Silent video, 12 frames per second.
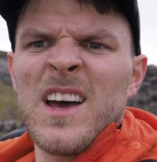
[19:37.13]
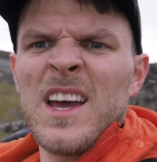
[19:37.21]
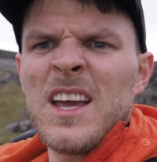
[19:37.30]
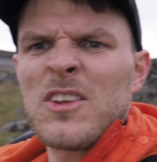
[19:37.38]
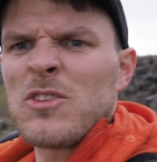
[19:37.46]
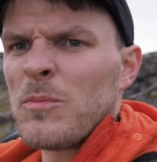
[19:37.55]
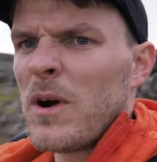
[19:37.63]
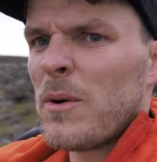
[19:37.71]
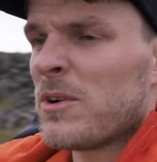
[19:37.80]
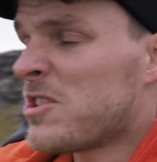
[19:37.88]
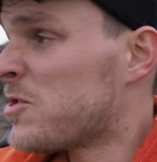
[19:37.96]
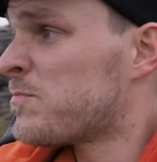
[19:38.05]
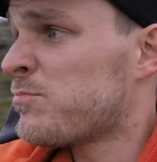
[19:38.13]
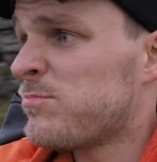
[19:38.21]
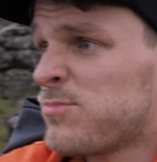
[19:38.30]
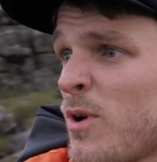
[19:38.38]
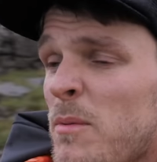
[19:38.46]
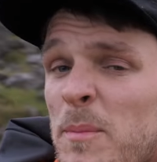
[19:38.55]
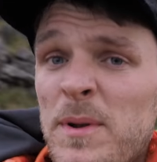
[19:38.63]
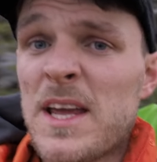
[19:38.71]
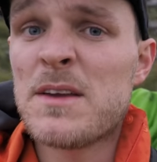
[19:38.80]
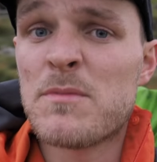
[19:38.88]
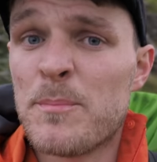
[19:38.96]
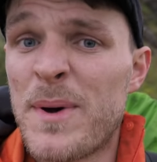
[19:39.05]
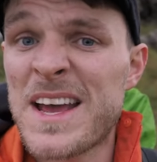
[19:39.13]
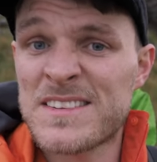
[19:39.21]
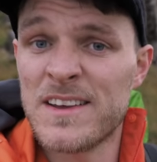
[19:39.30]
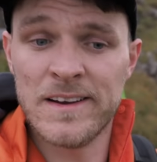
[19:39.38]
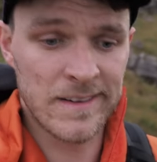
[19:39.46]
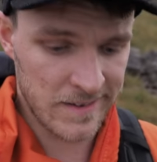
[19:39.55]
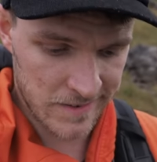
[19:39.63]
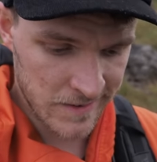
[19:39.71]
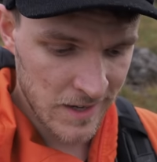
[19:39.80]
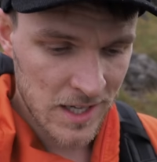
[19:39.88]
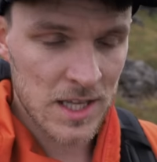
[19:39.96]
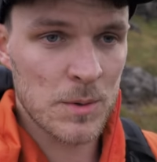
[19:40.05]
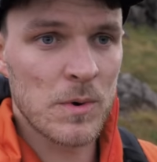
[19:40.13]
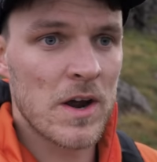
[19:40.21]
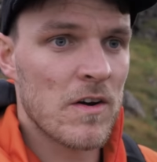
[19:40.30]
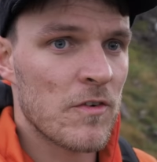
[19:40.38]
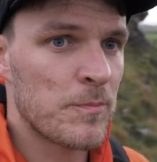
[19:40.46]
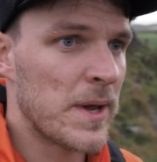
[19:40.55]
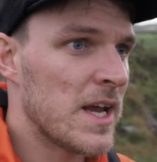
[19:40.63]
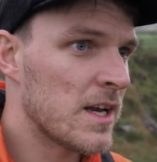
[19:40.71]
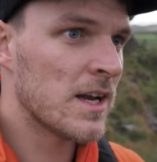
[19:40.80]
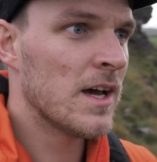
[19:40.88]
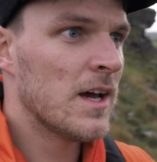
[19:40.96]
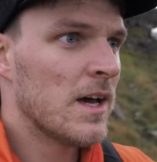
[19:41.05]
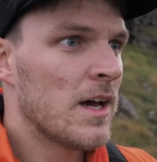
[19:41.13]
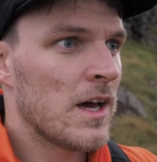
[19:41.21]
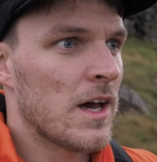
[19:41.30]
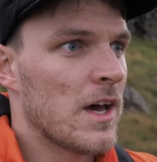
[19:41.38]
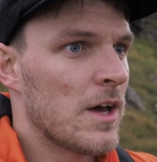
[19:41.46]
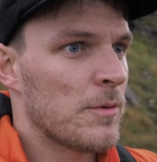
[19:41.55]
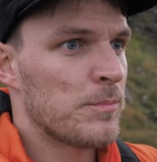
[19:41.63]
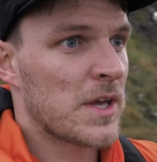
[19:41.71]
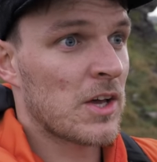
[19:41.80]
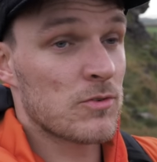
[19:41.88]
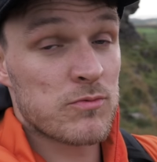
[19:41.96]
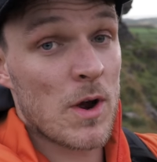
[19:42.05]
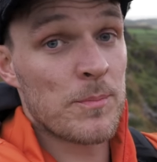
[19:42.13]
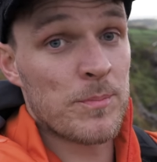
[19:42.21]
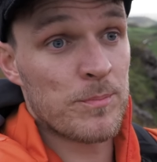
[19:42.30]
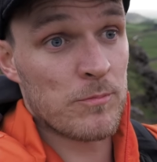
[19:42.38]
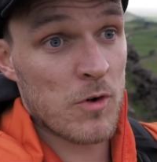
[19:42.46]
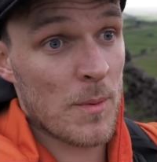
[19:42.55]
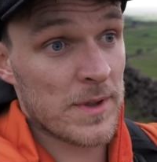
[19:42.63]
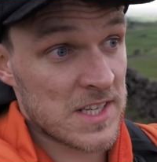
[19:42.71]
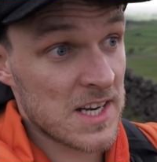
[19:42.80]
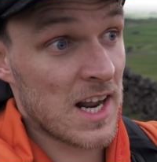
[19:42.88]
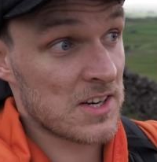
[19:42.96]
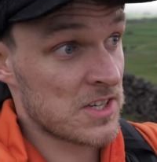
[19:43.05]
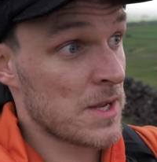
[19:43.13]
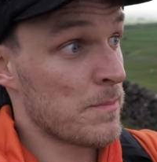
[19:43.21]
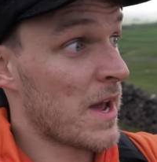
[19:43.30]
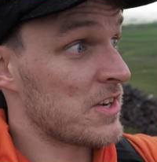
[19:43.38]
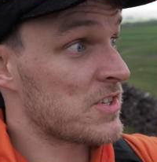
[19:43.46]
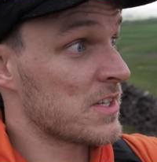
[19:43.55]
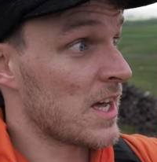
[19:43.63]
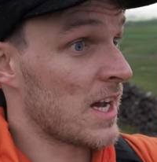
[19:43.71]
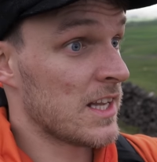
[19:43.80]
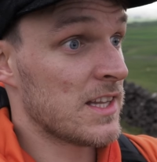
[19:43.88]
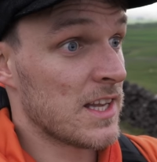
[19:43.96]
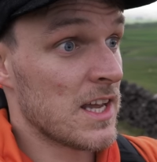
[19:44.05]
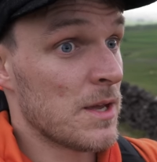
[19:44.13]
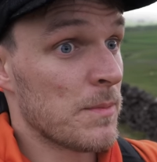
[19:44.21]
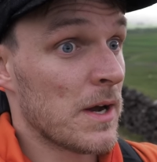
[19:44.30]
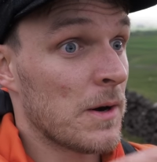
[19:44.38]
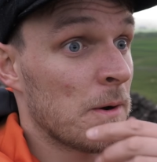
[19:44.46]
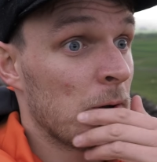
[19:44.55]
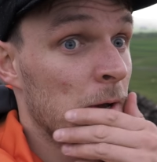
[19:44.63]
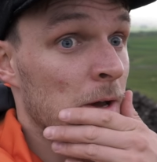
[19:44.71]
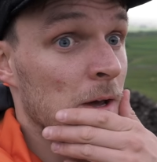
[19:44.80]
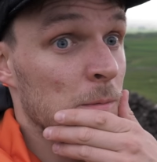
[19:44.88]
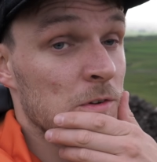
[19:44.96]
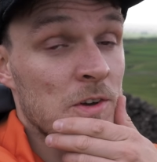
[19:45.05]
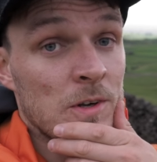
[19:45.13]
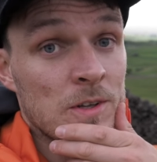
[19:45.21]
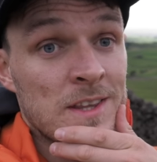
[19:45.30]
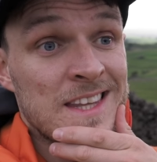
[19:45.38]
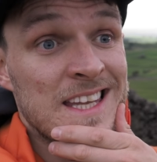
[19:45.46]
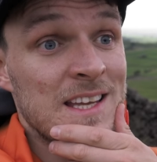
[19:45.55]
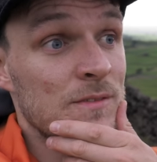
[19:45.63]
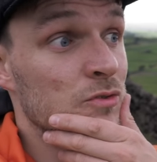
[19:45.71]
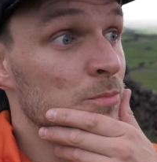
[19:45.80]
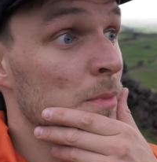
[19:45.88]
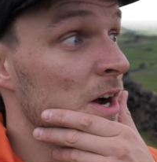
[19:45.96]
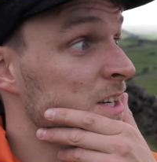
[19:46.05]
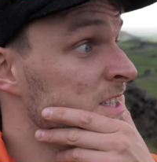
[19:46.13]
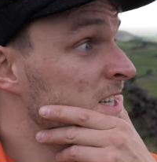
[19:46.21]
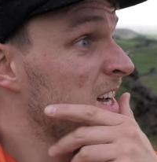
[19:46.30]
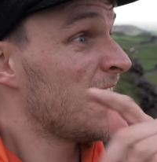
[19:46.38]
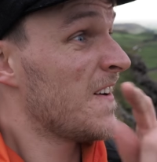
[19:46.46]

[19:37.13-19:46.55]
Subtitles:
here somewhere which is probably even better than where I've been, because Robert did actually mention that in the email. It's called Thieves Moss,